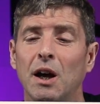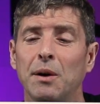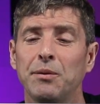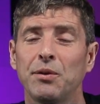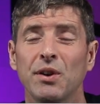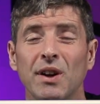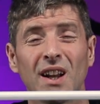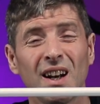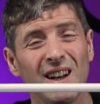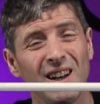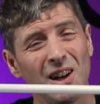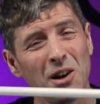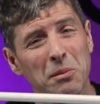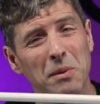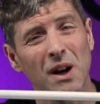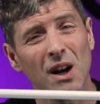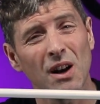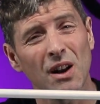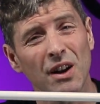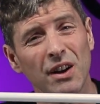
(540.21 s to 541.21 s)
So you get a little
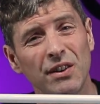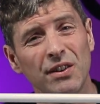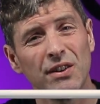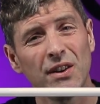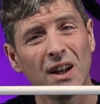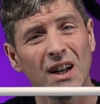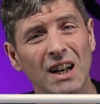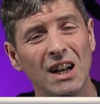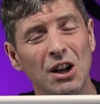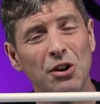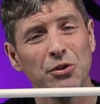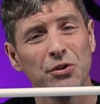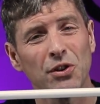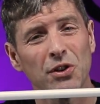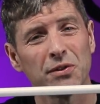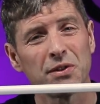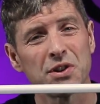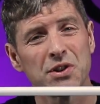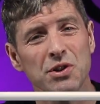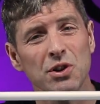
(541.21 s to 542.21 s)
bit of light, they glow sort
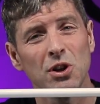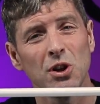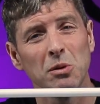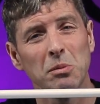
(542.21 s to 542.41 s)
of a dull